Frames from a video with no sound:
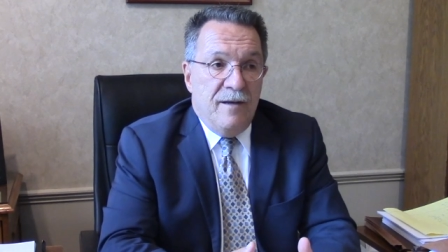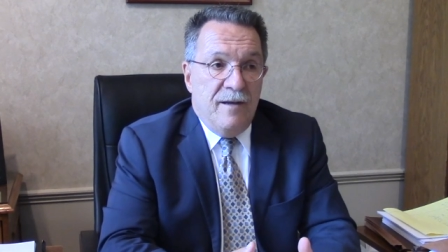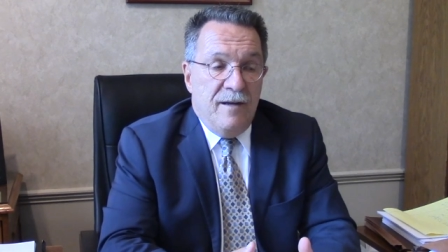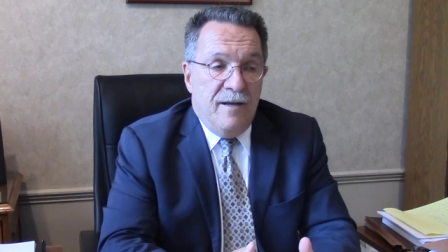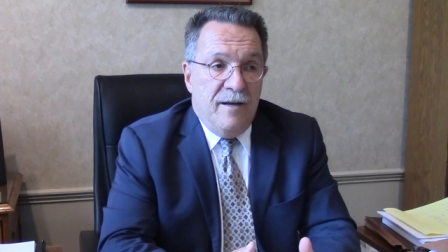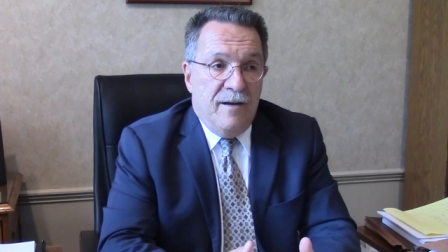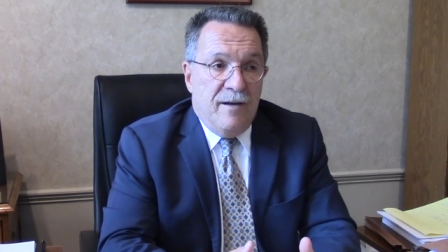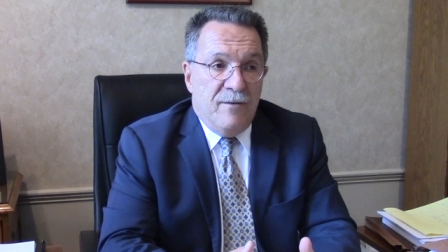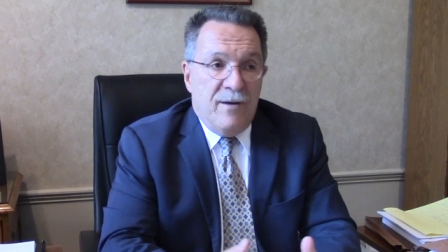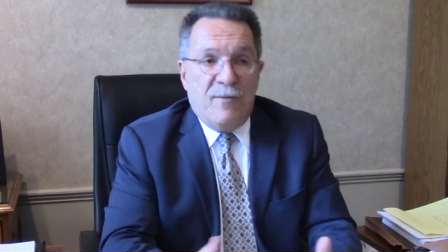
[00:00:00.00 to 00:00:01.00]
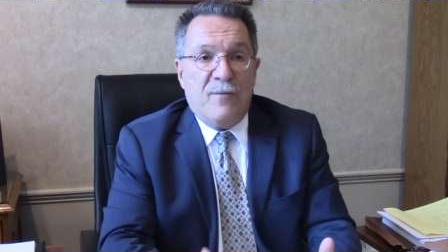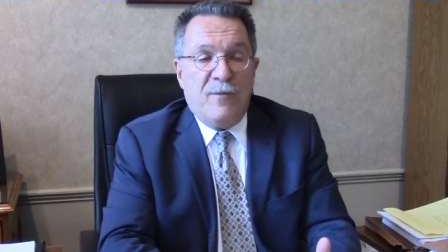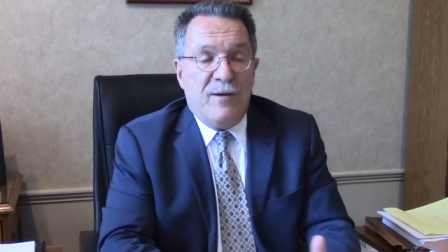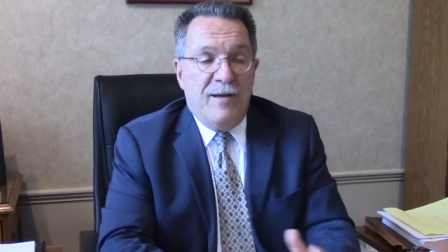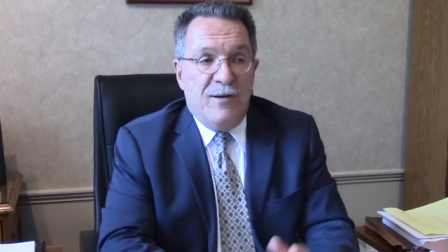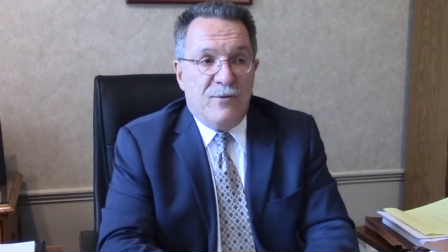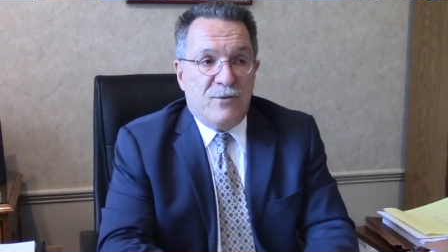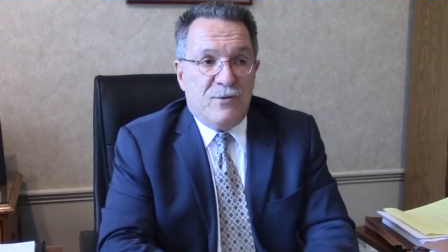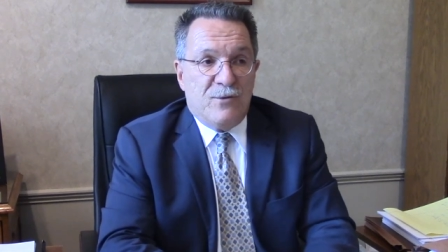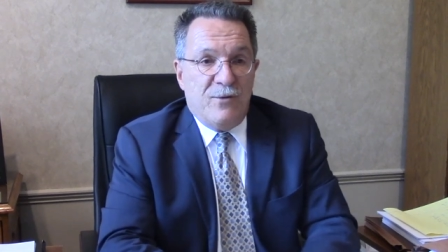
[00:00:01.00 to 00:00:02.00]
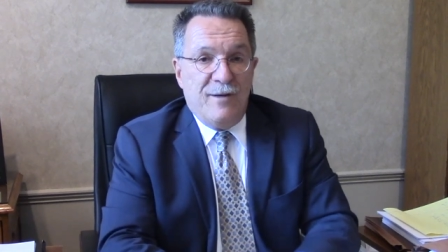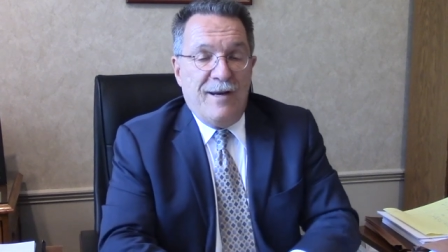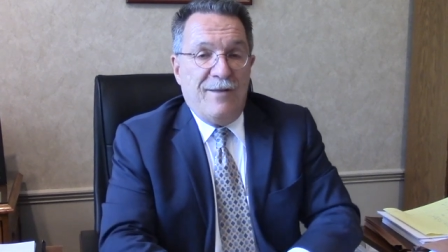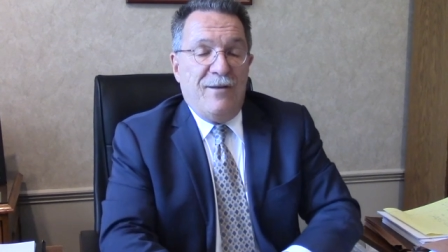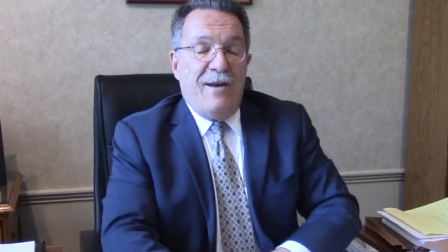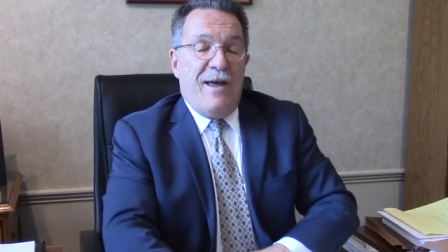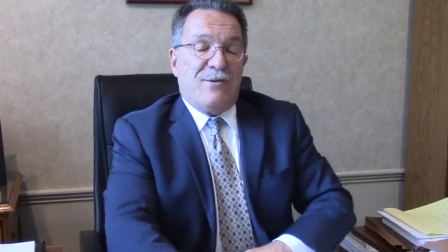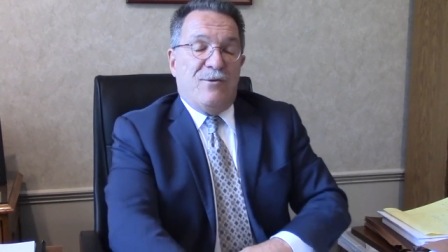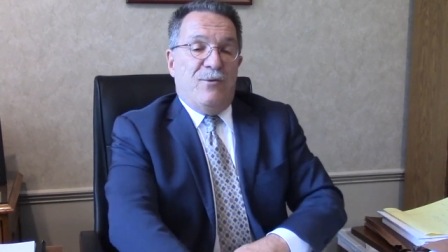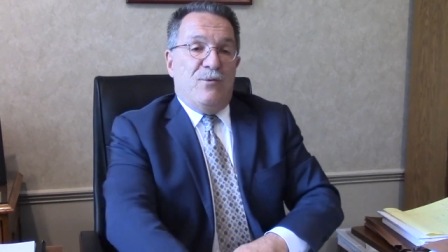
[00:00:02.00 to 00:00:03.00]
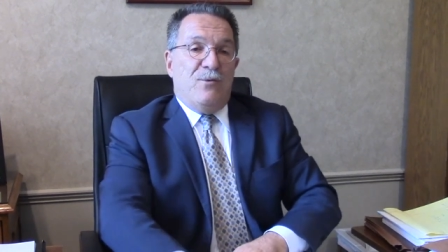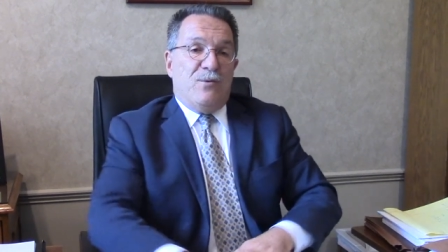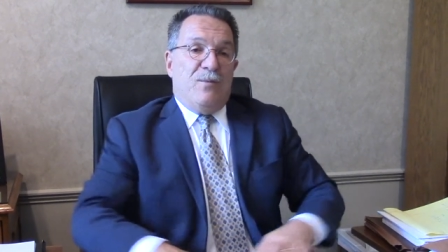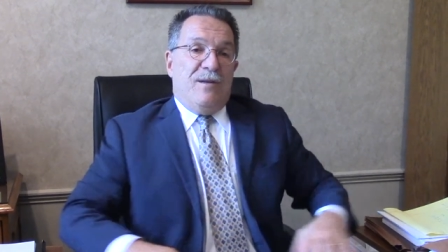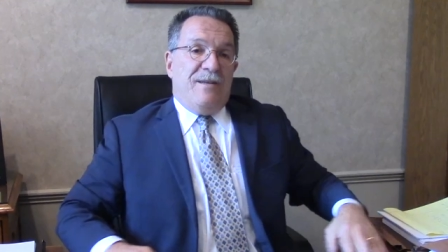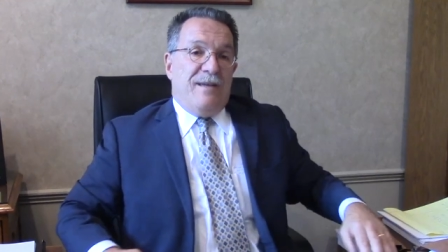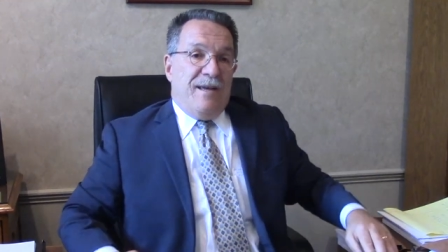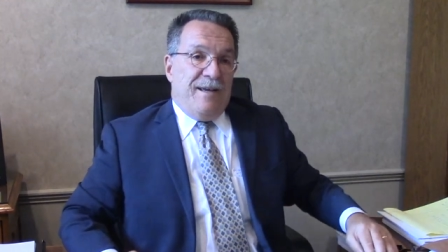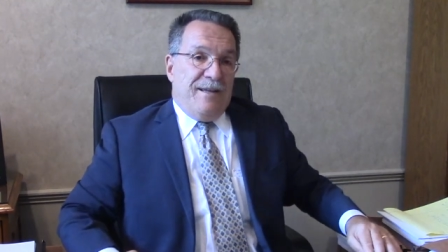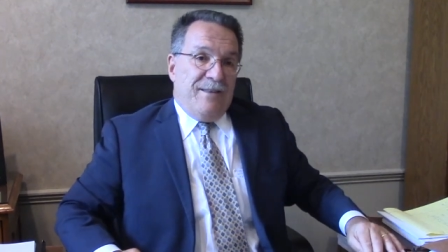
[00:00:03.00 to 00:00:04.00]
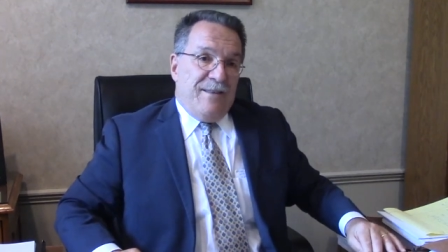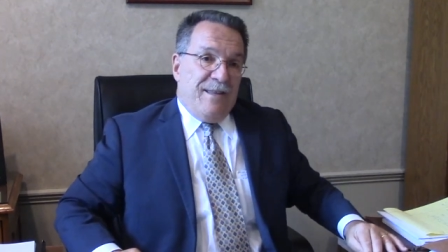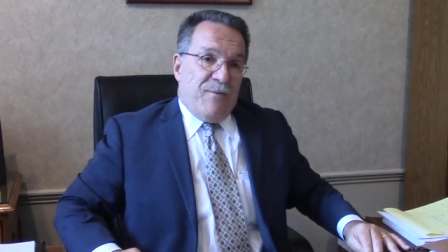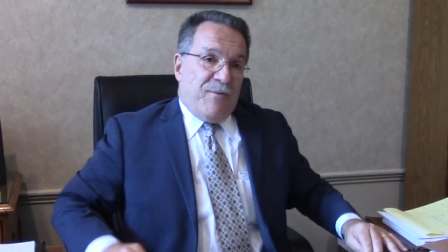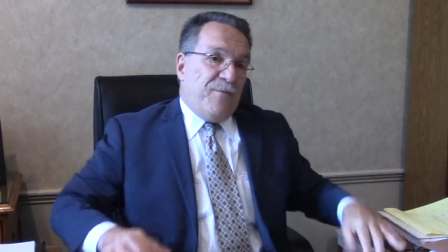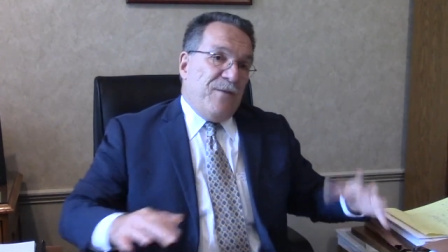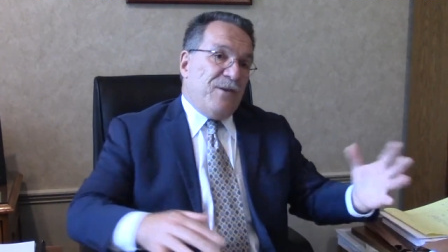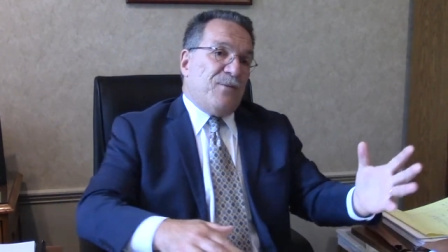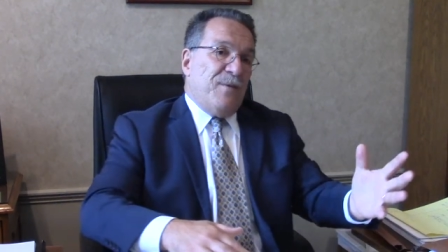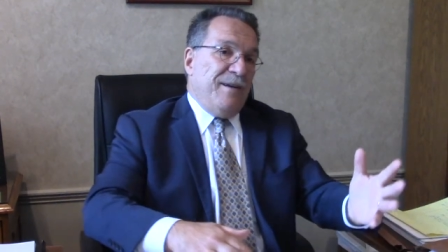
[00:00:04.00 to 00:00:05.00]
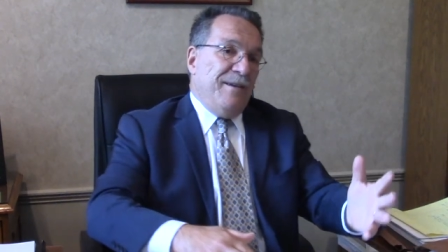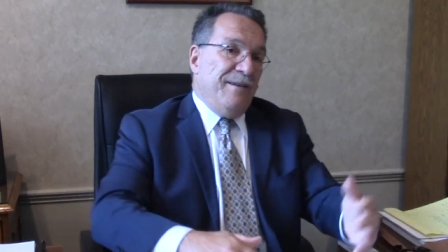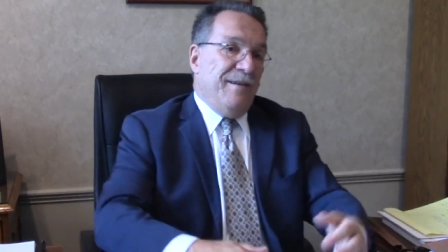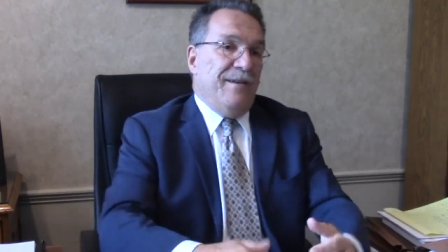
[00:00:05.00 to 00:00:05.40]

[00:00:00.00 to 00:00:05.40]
And I'll never forget turning on the national news one day and they were featuring